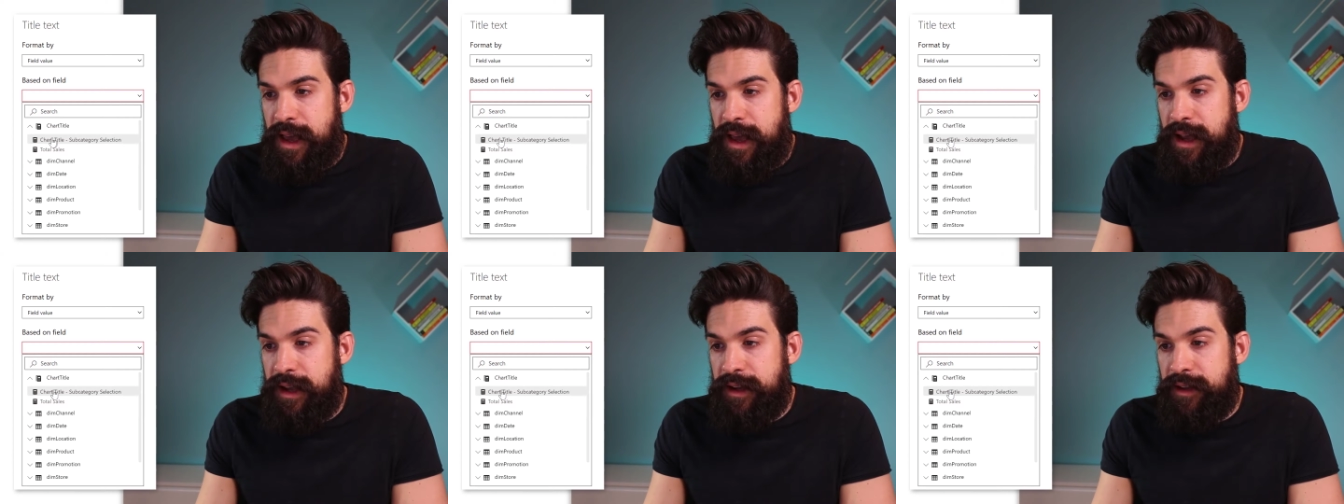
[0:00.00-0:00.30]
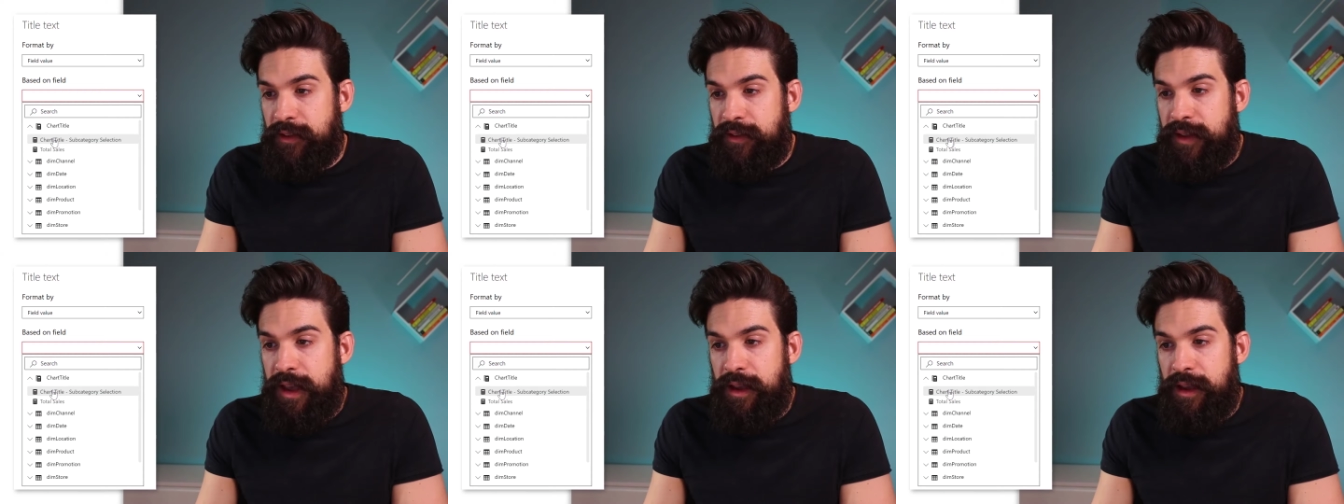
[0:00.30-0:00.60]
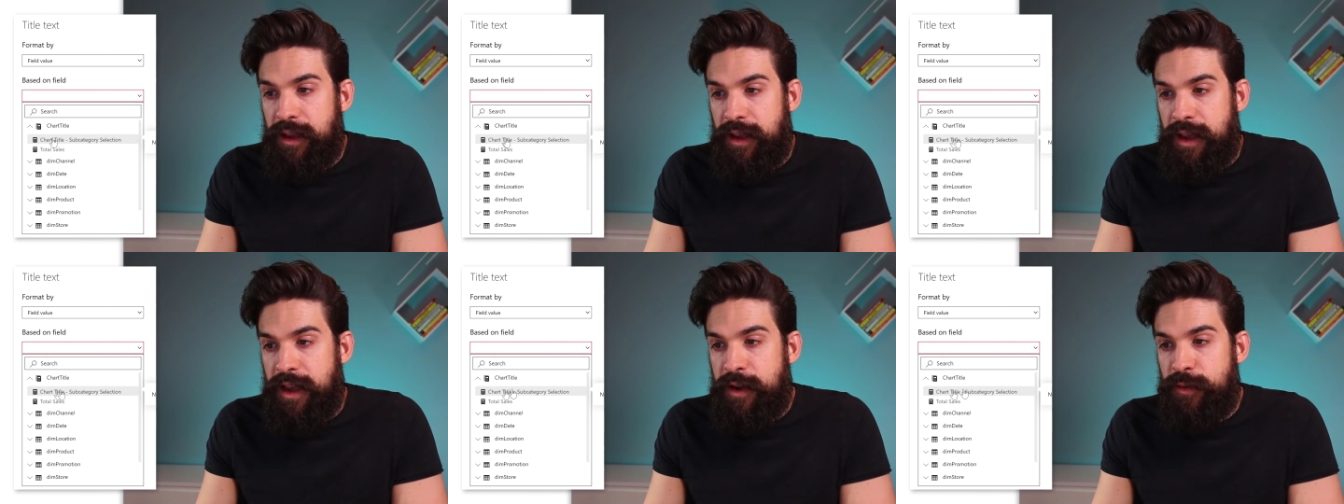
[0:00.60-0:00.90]
and you
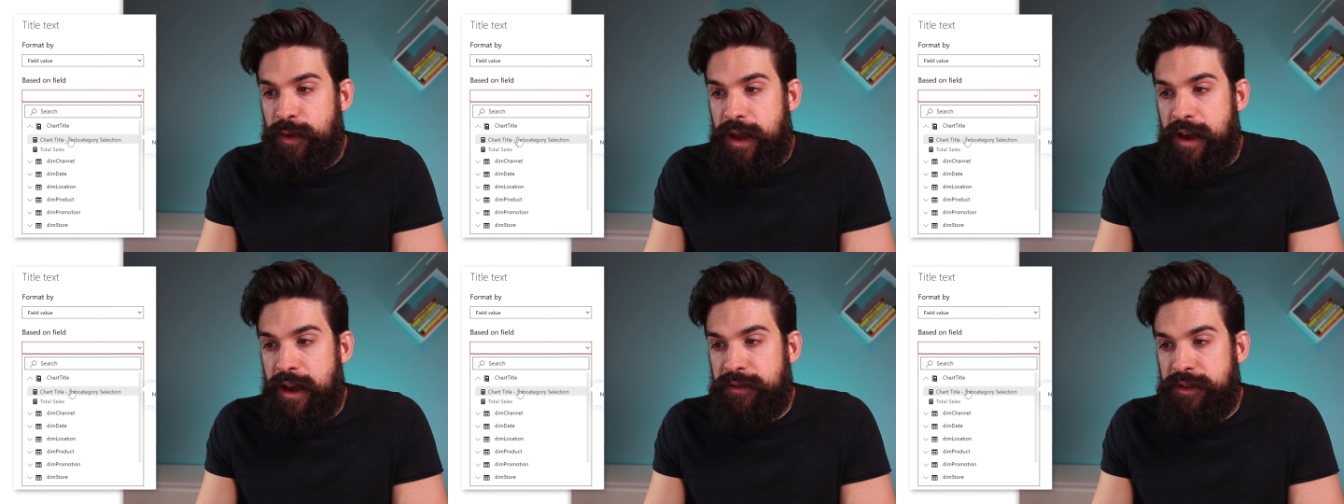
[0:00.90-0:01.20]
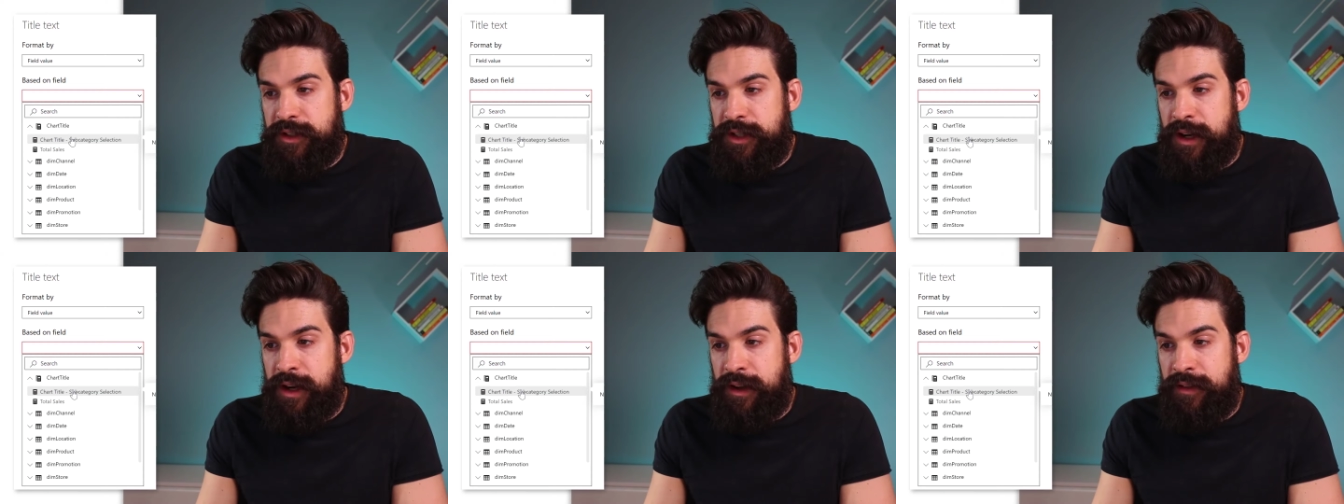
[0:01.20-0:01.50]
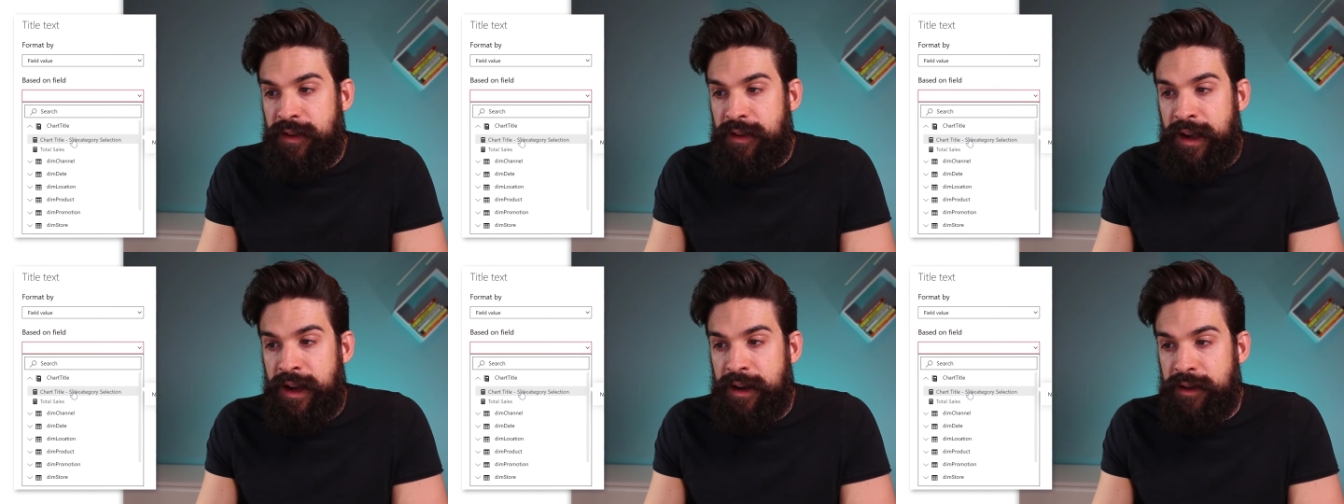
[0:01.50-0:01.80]
see here we have
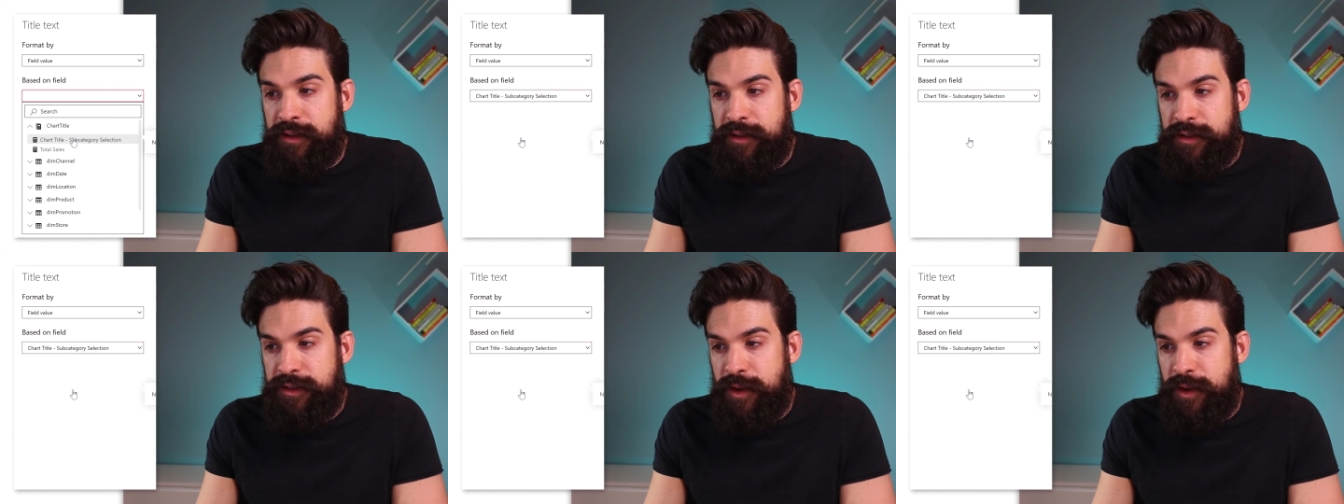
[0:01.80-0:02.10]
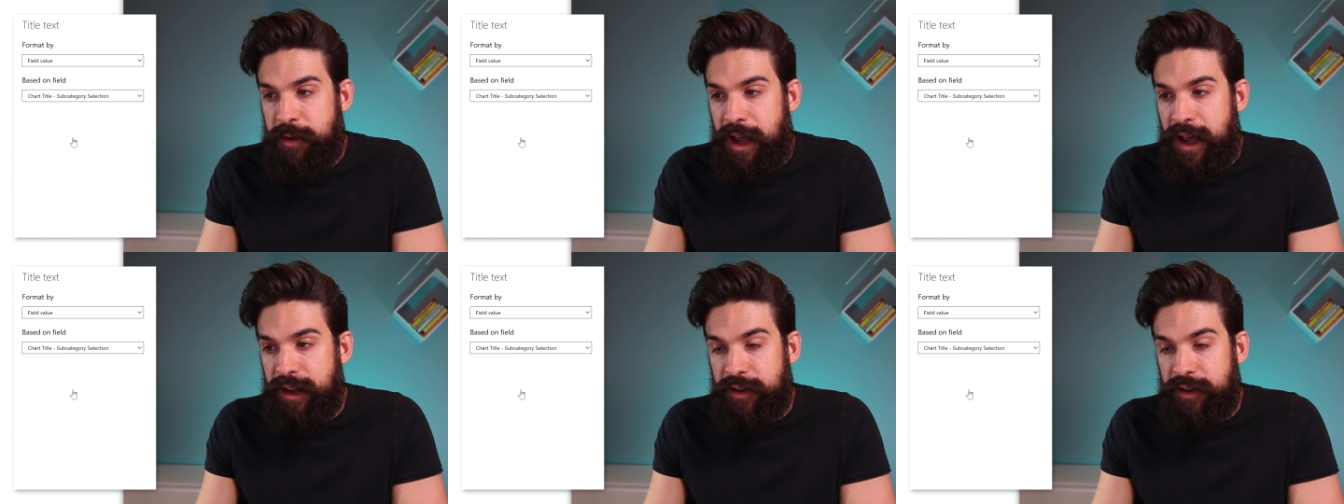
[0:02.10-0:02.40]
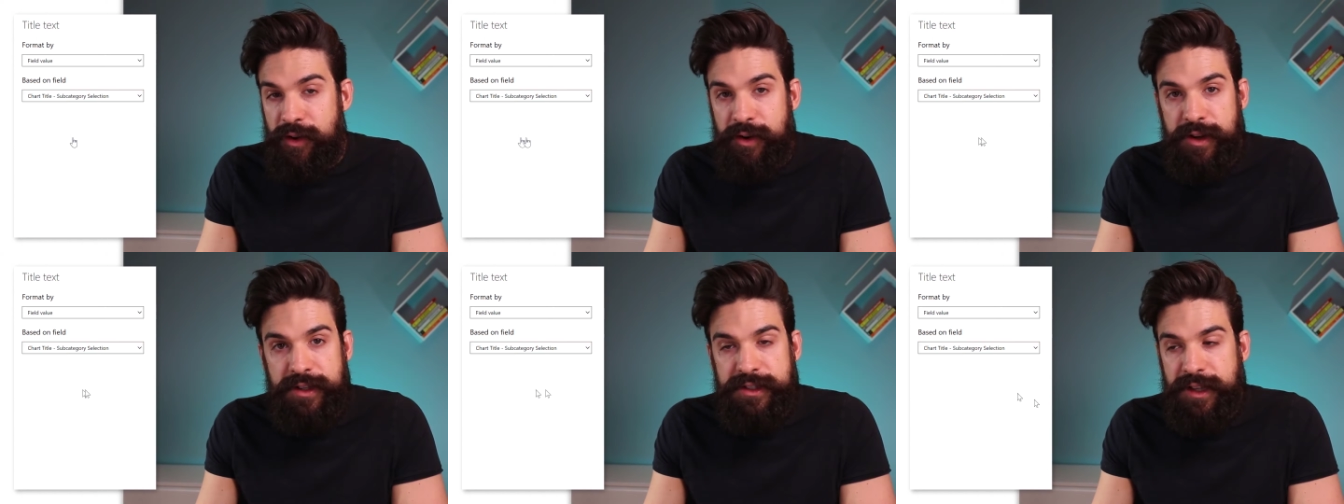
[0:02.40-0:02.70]
chart title
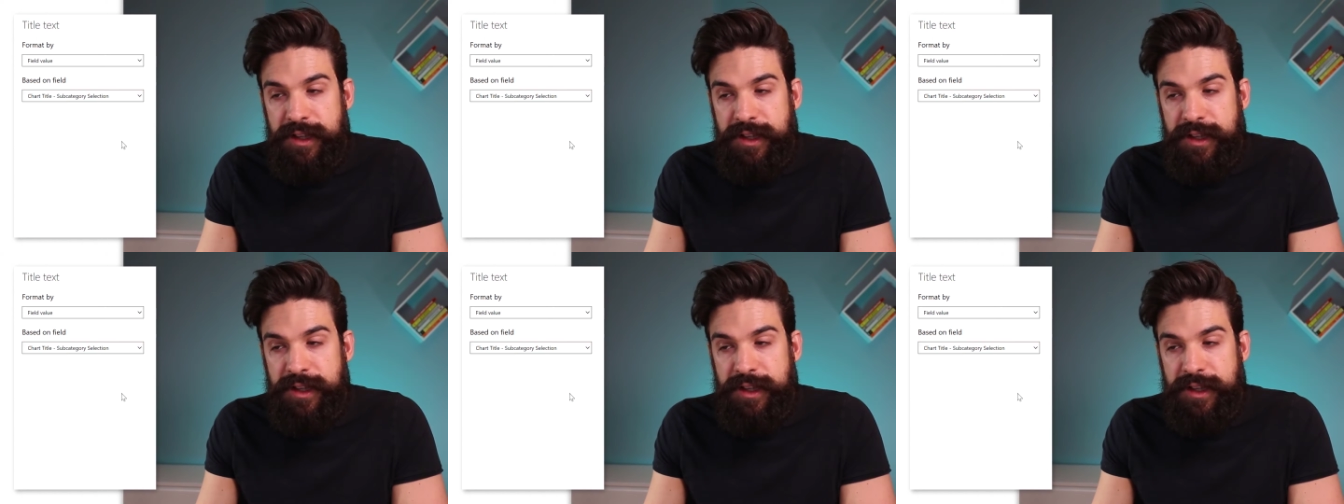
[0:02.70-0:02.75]
subcategory